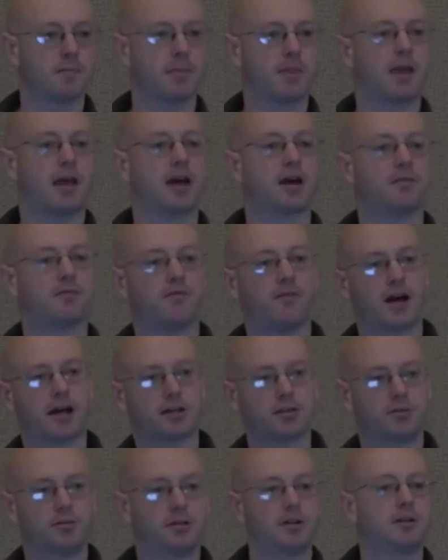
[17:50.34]
at
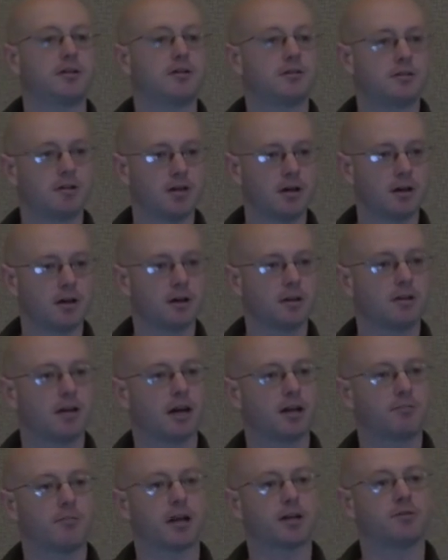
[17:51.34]
factories
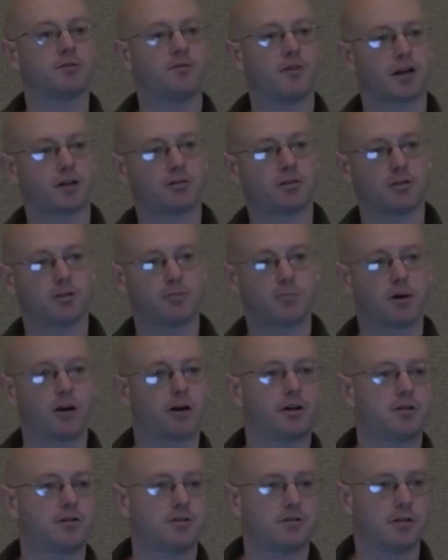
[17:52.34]
that manufacture the
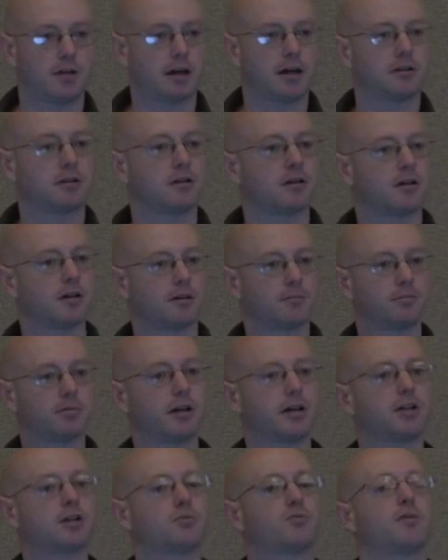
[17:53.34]
parts, at the
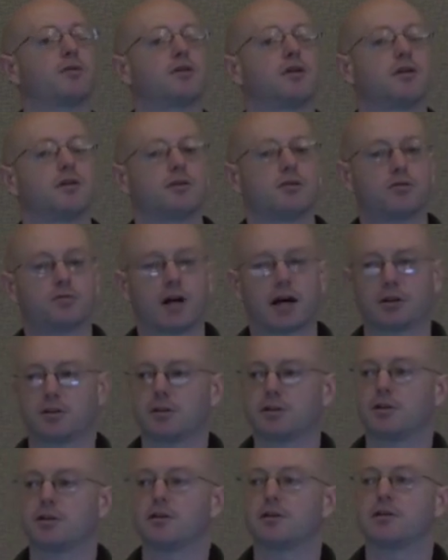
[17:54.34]
place where the
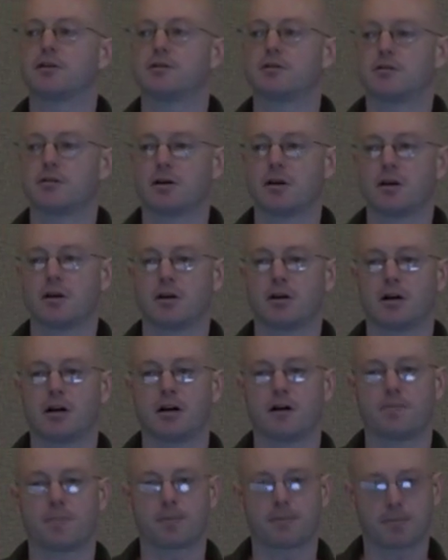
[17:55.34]
tractor is
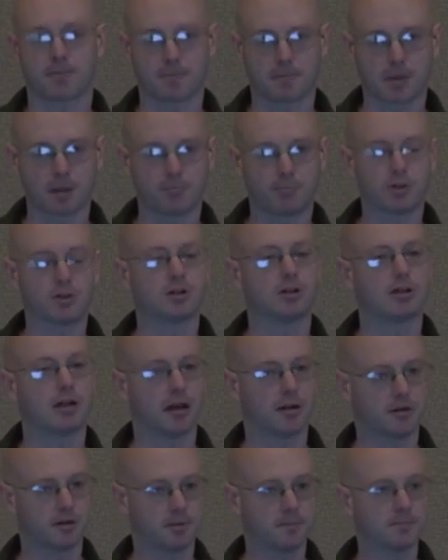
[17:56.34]
put
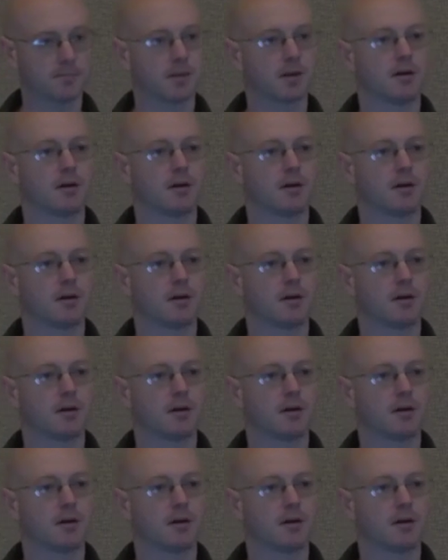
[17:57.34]
together.